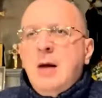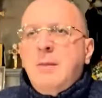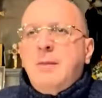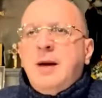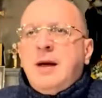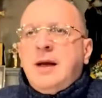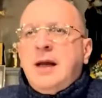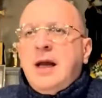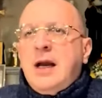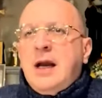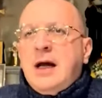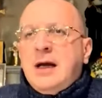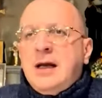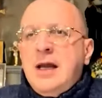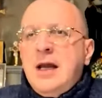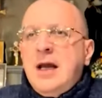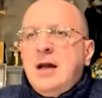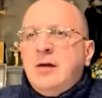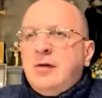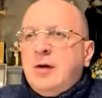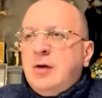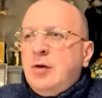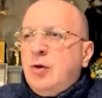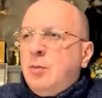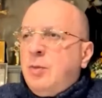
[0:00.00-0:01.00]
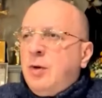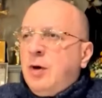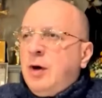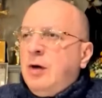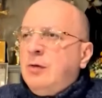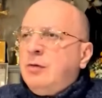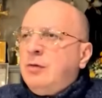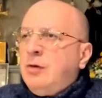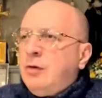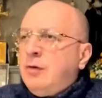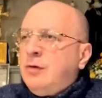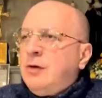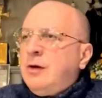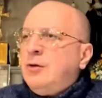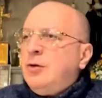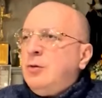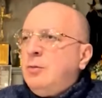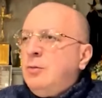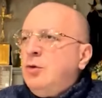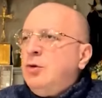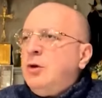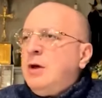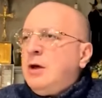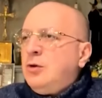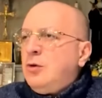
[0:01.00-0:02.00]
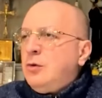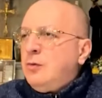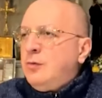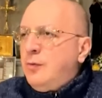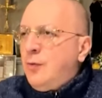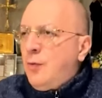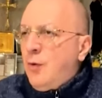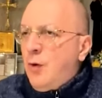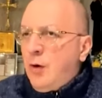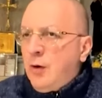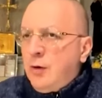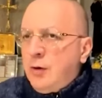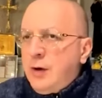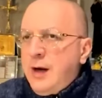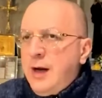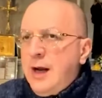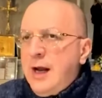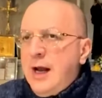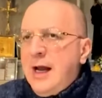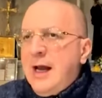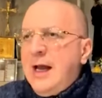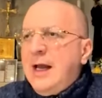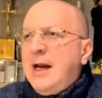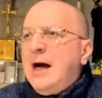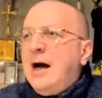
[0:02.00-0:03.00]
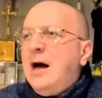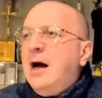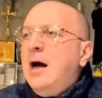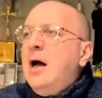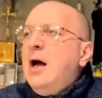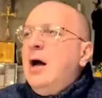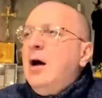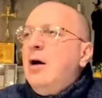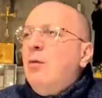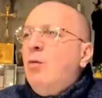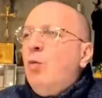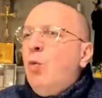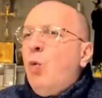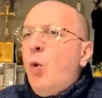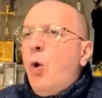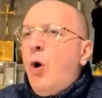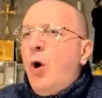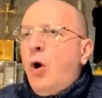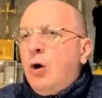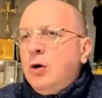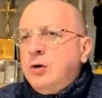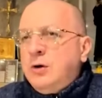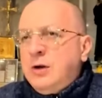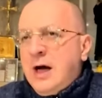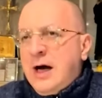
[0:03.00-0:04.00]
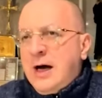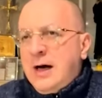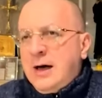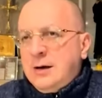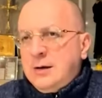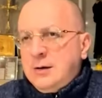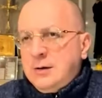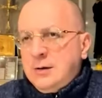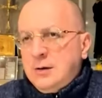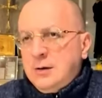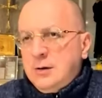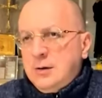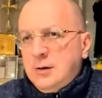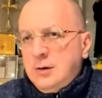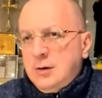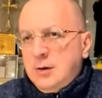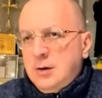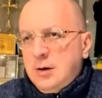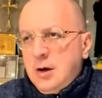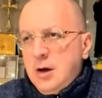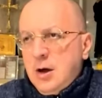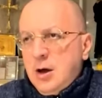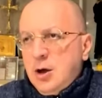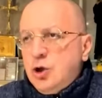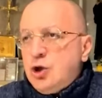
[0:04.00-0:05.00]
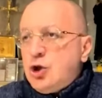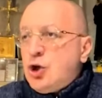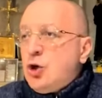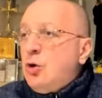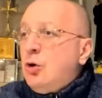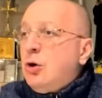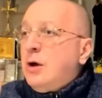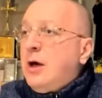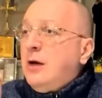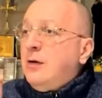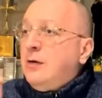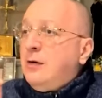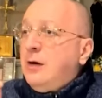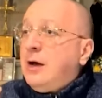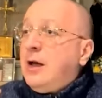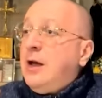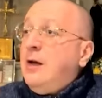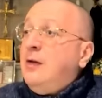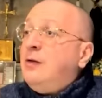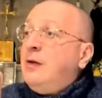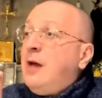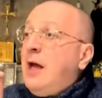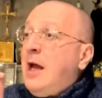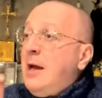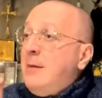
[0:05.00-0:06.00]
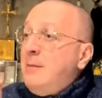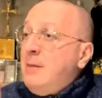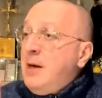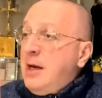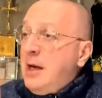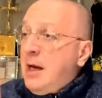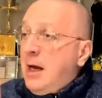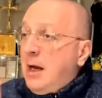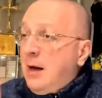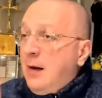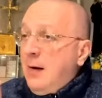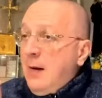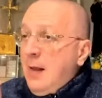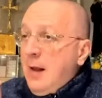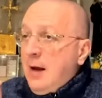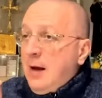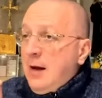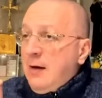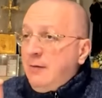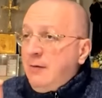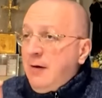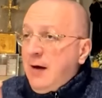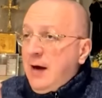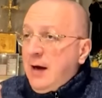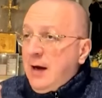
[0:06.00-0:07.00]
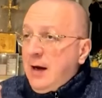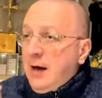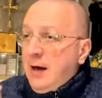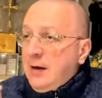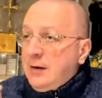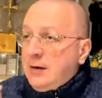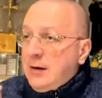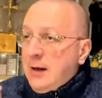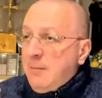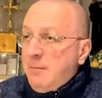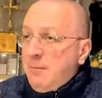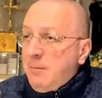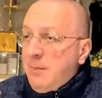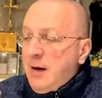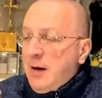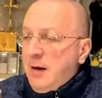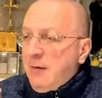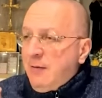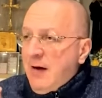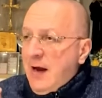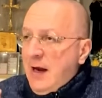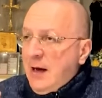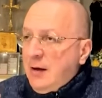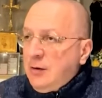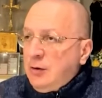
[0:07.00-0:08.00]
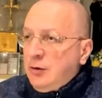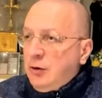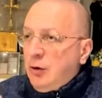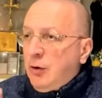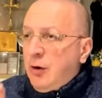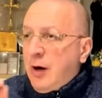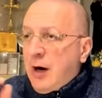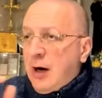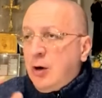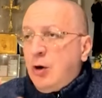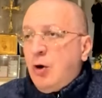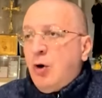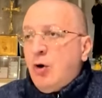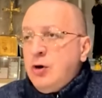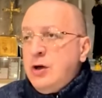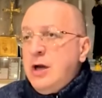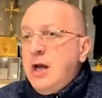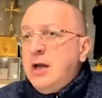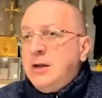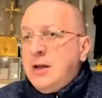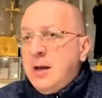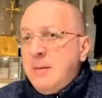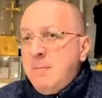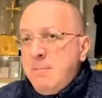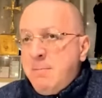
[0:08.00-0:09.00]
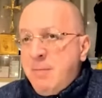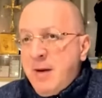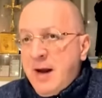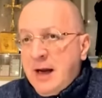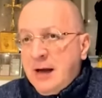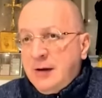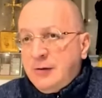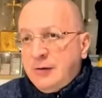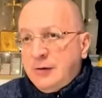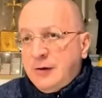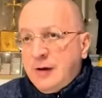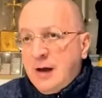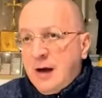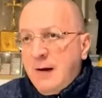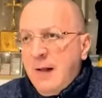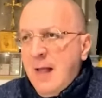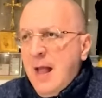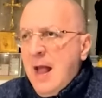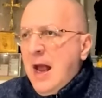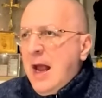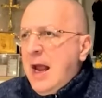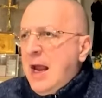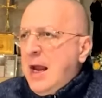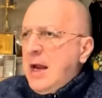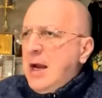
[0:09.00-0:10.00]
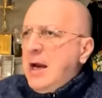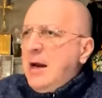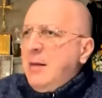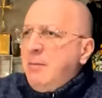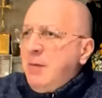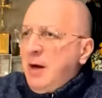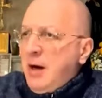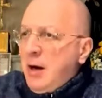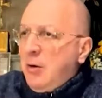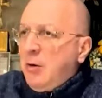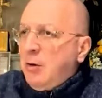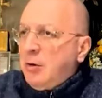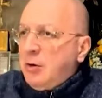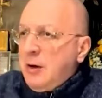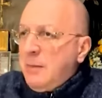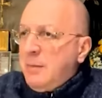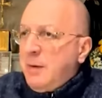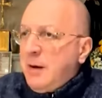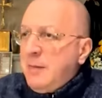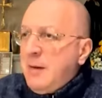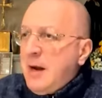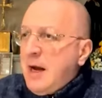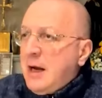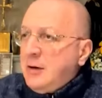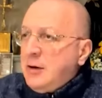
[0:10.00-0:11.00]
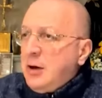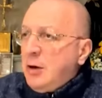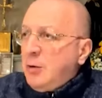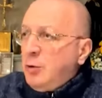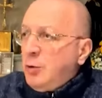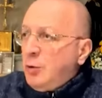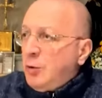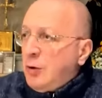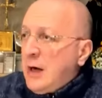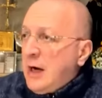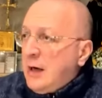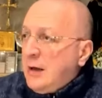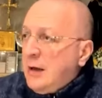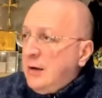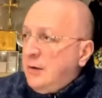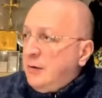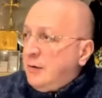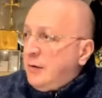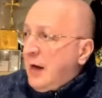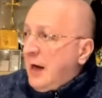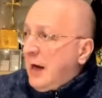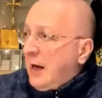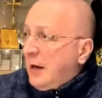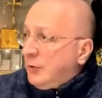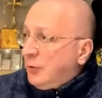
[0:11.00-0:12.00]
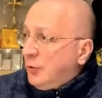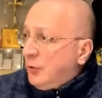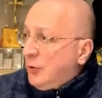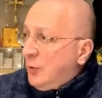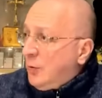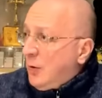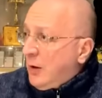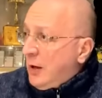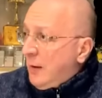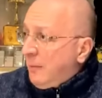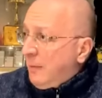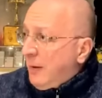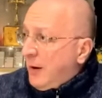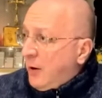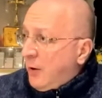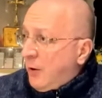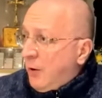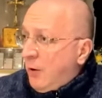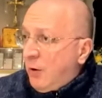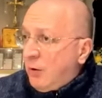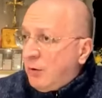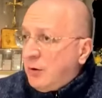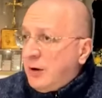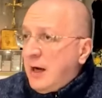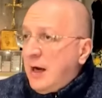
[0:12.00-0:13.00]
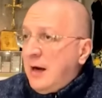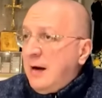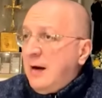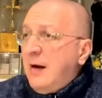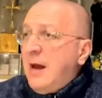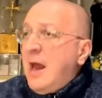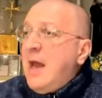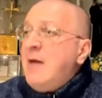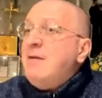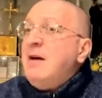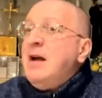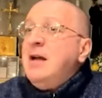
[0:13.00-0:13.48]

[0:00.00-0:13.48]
Well, after they kicked me out, they sent two priests to hold my parish, a permanent deacon and a seminarian. They did not know what to do. One of them wrote to the bishop, please, will you give me another assignment, because I'm getting bored here.